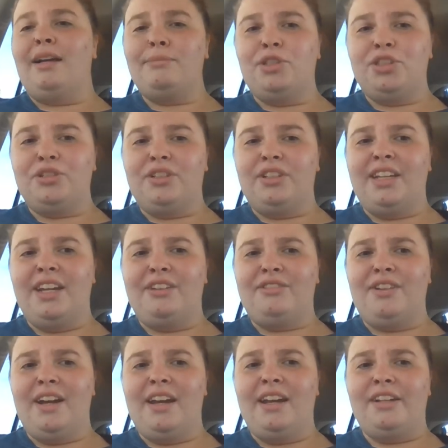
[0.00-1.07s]
I'm just going to get
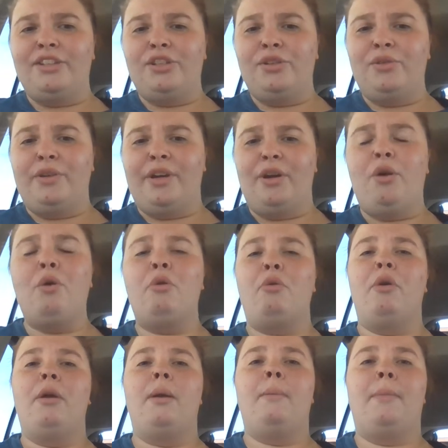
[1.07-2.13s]
right into it.
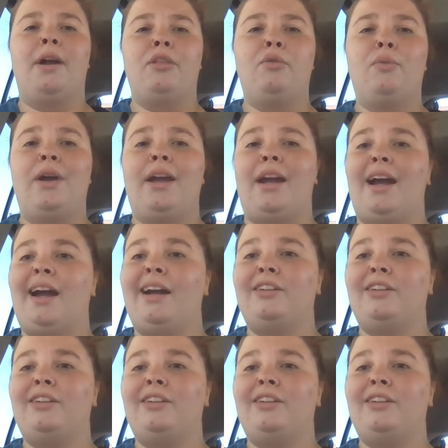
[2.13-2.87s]
Oh, by the way,